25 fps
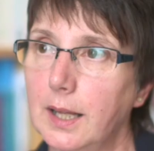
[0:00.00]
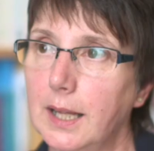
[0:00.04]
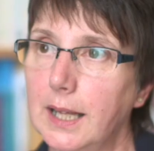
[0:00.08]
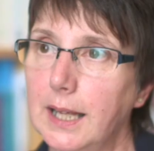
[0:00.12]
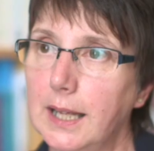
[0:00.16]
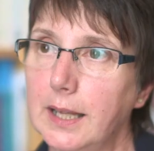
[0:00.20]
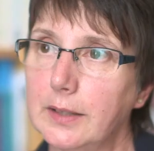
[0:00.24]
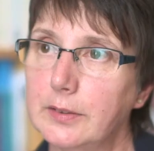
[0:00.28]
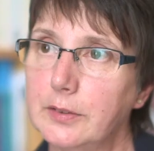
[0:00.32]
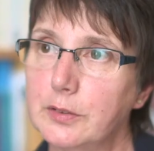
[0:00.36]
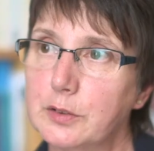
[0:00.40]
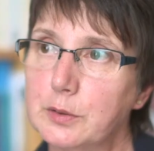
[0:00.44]

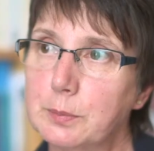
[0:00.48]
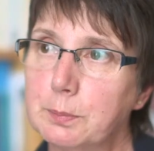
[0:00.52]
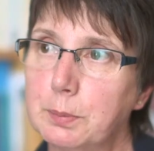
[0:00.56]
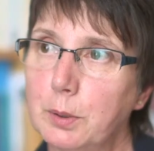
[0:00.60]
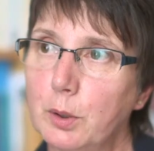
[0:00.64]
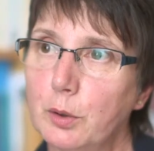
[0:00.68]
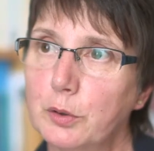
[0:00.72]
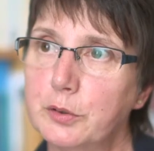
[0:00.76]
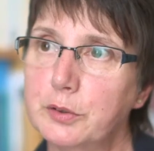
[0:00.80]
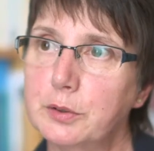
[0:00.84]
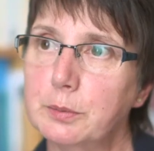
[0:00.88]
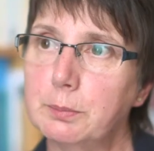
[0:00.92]
And it's
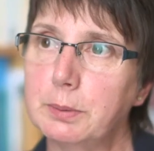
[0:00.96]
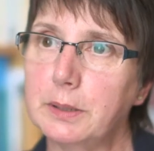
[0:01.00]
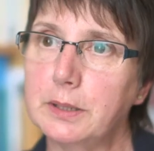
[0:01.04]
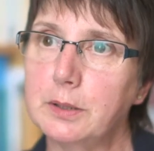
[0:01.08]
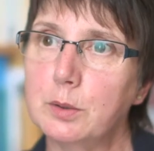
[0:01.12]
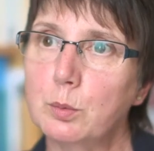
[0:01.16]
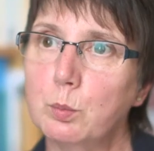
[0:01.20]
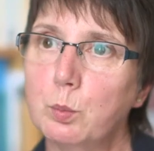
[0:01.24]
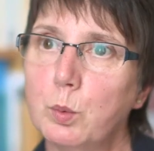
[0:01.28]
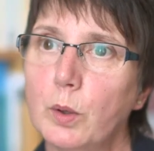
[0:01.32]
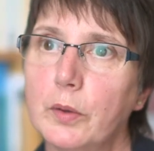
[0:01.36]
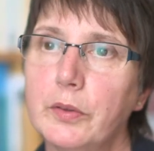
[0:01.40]
possibly
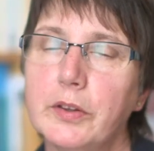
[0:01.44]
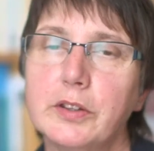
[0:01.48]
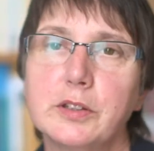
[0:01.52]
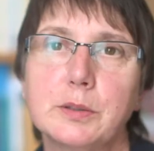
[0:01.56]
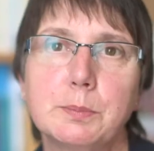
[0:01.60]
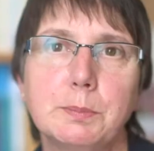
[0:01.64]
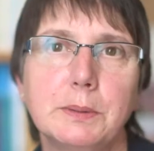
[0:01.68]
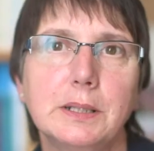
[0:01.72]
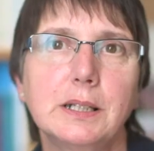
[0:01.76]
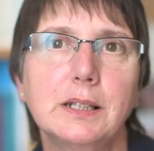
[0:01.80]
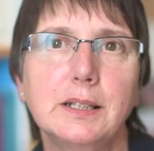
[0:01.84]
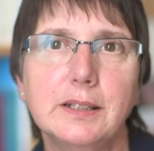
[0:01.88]
the one that's
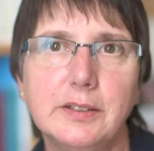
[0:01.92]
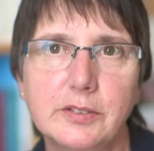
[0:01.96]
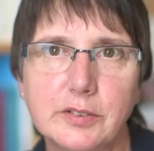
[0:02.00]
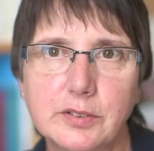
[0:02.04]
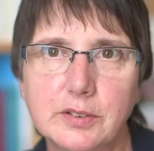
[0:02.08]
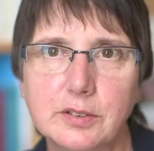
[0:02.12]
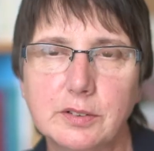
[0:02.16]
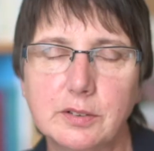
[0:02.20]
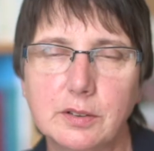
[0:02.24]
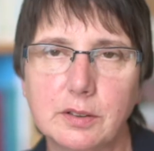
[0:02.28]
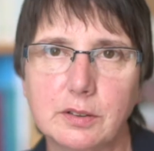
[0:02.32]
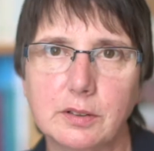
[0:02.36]
been
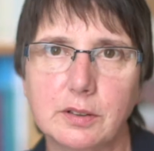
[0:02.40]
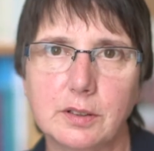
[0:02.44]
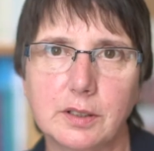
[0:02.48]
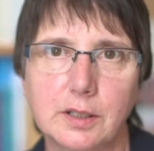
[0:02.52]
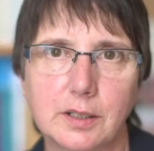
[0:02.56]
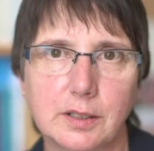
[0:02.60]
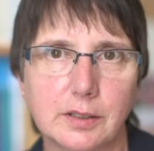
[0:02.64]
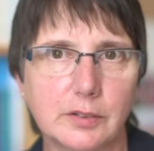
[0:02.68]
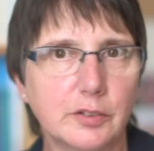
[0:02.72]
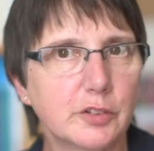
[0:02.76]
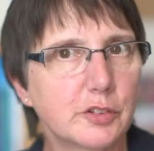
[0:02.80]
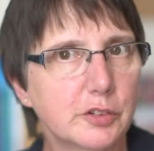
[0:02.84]
least
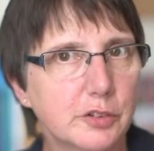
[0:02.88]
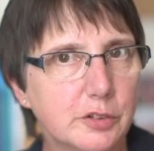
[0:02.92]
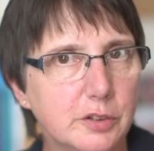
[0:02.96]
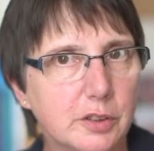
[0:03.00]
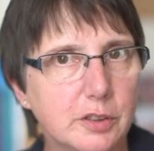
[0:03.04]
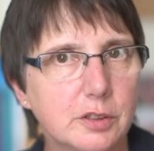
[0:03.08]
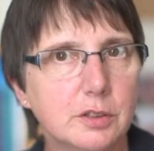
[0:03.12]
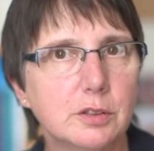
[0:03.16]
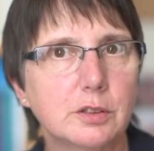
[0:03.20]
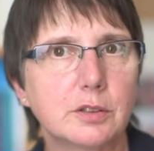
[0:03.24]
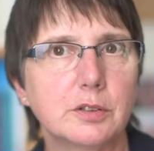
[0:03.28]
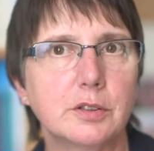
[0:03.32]

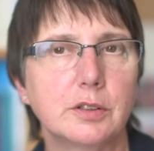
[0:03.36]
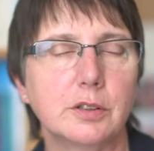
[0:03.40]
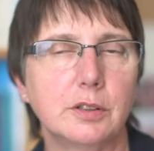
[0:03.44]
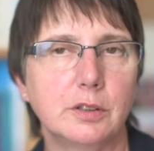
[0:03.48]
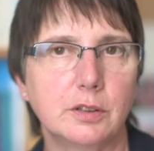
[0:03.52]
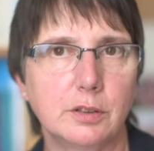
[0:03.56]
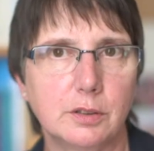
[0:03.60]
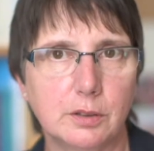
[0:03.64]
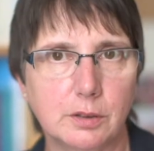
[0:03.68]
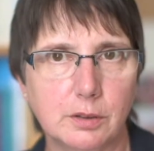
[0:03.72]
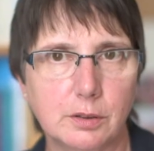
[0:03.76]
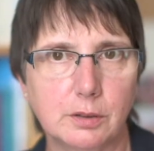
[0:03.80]
considered
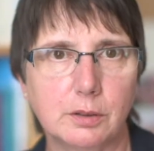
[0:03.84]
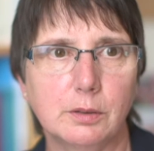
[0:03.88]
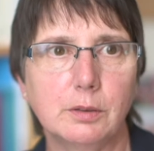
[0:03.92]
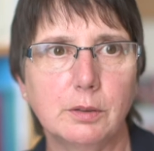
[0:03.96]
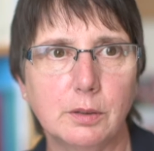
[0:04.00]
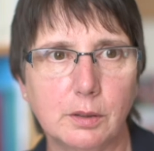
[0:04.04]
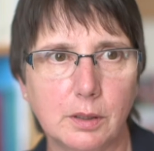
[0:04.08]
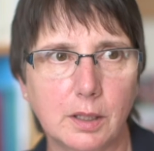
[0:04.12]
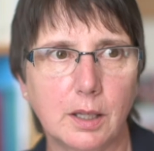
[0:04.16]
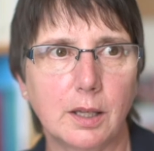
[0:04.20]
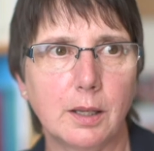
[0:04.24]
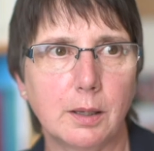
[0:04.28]
in
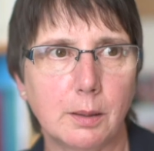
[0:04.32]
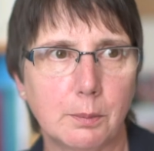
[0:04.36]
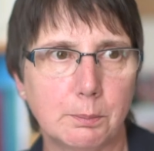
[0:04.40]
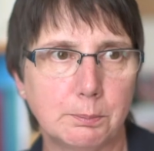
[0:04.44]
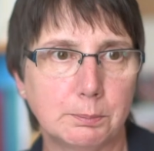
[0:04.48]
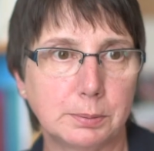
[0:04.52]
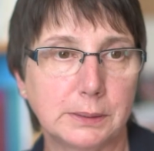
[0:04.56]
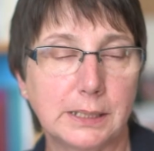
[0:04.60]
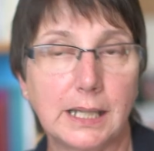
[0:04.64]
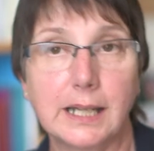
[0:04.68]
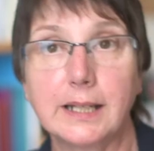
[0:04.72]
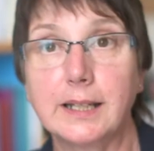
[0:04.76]

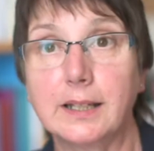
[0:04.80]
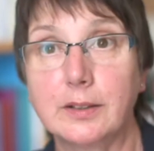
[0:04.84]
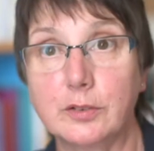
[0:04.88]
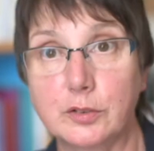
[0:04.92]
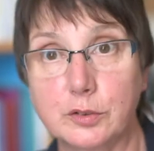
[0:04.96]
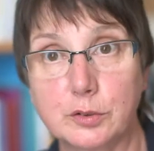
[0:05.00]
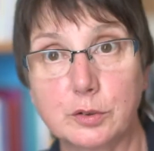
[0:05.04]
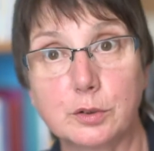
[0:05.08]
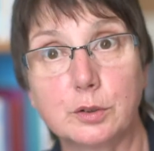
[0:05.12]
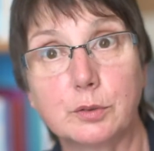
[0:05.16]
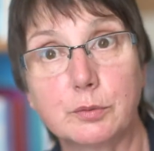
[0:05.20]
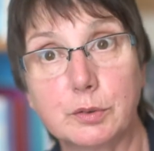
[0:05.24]
planning
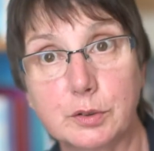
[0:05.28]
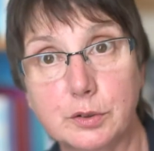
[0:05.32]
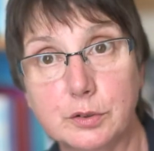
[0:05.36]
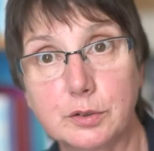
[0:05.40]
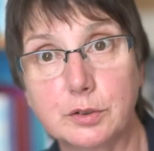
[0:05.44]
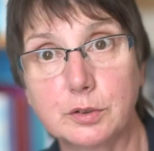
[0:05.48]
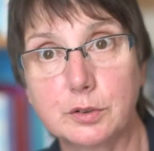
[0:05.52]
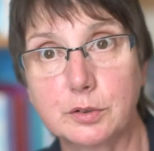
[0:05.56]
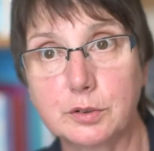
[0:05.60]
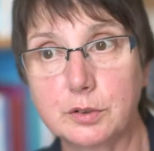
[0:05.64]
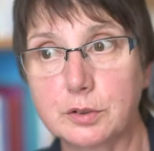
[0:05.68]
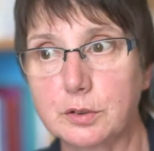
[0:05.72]

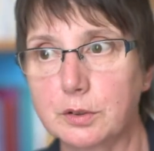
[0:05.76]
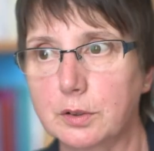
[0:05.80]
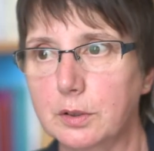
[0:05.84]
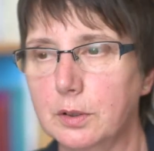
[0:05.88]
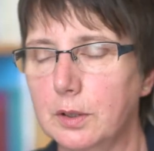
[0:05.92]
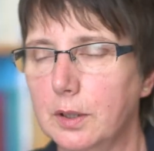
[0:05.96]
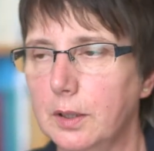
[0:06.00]
services.